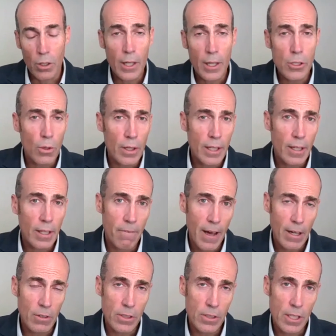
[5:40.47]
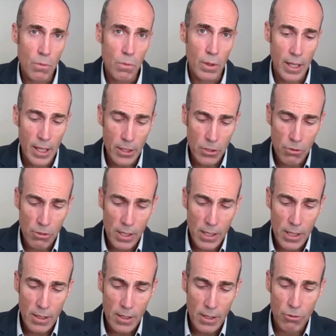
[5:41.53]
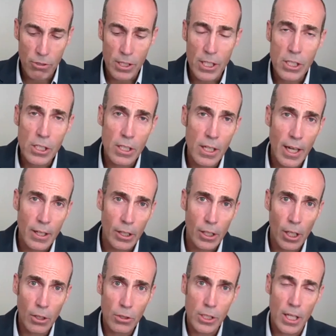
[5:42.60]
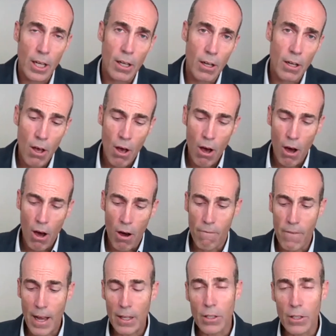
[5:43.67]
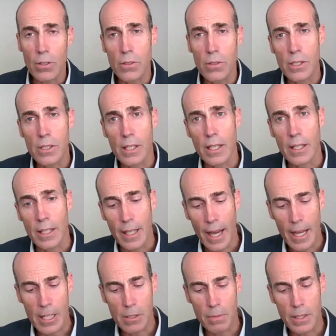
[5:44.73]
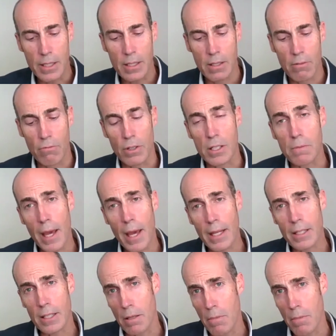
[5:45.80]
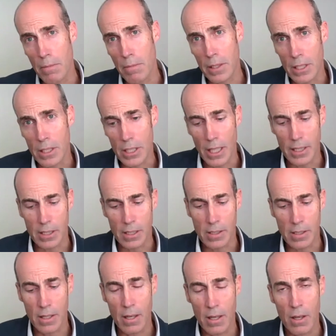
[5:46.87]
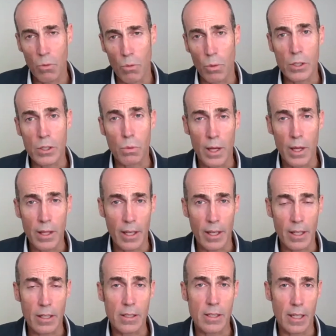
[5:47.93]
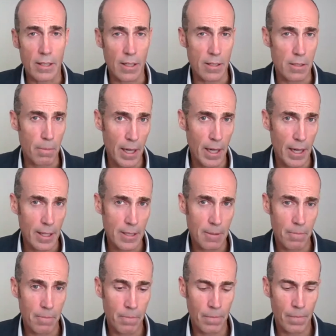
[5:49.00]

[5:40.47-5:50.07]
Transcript: You are joining a faculty with a history, tradition, and a culture of values, engagement, respect, and commitment to justice, which we think sets us apart.